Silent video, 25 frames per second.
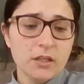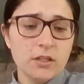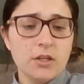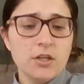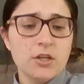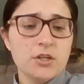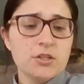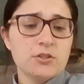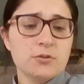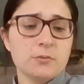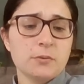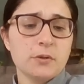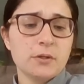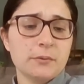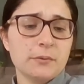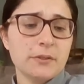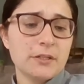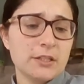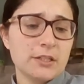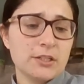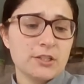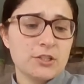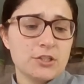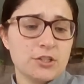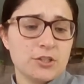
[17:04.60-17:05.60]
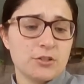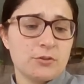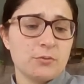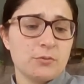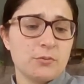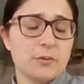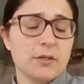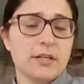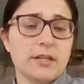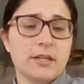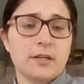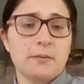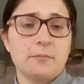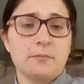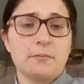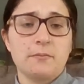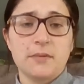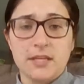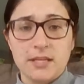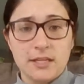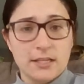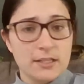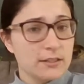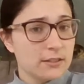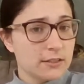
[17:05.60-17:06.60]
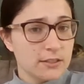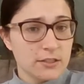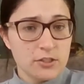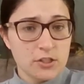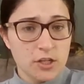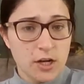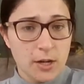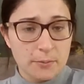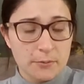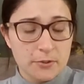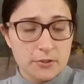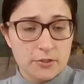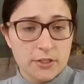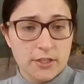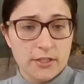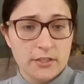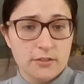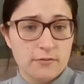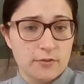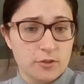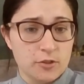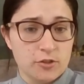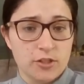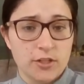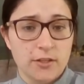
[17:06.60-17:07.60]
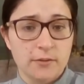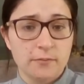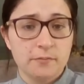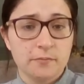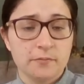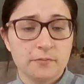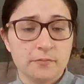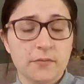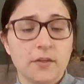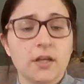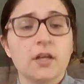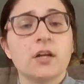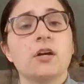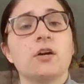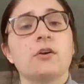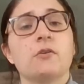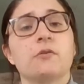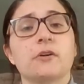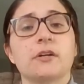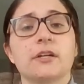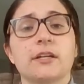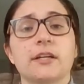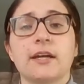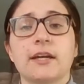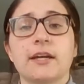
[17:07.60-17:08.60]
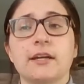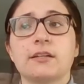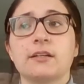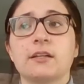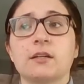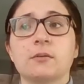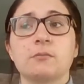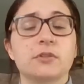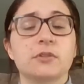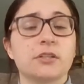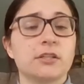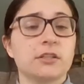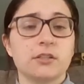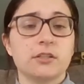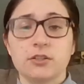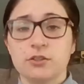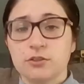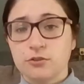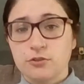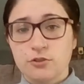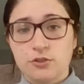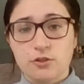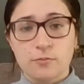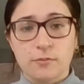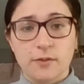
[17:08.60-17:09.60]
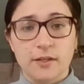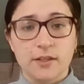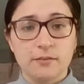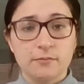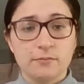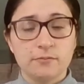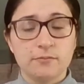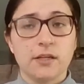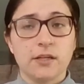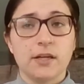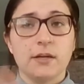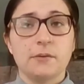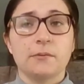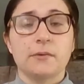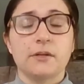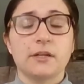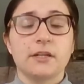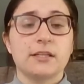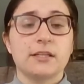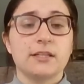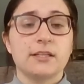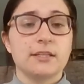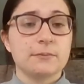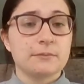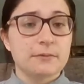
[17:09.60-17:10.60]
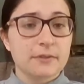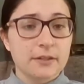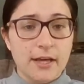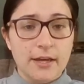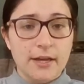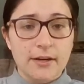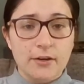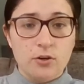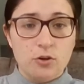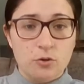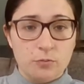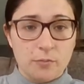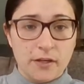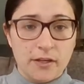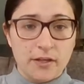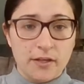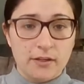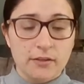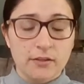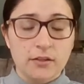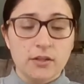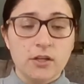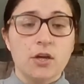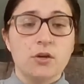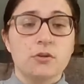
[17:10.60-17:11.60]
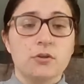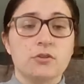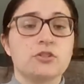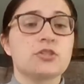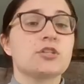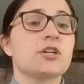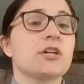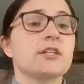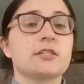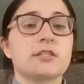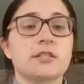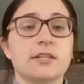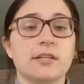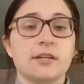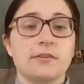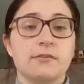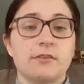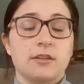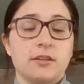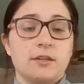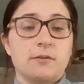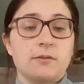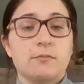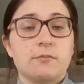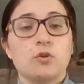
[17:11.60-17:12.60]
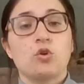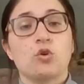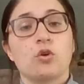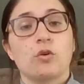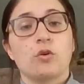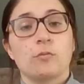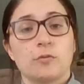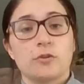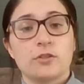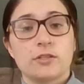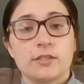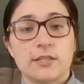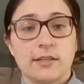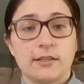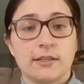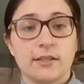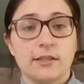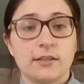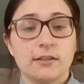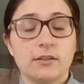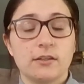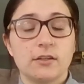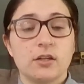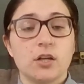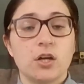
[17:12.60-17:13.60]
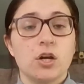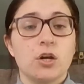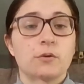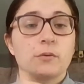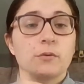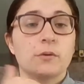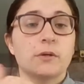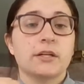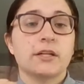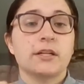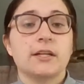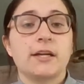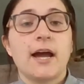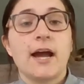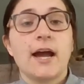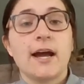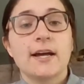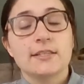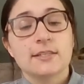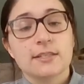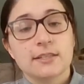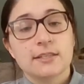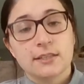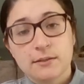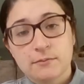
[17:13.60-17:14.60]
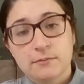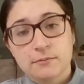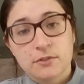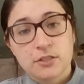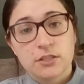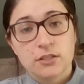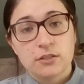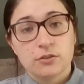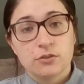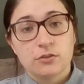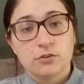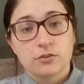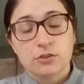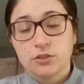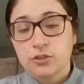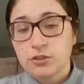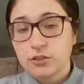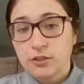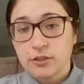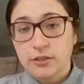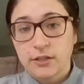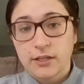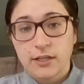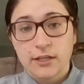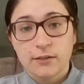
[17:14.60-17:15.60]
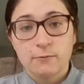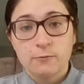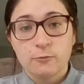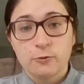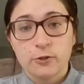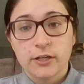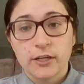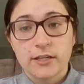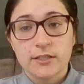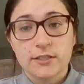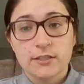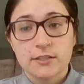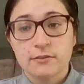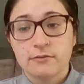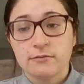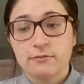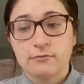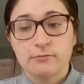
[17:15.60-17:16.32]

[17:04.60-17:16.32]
So what are we going to do? We're going to immediately stop the transfusion. We're going to get completely new tubing, and we're going to keep the line open, just giving them normal saline. We're going to ask them to urinate for us if,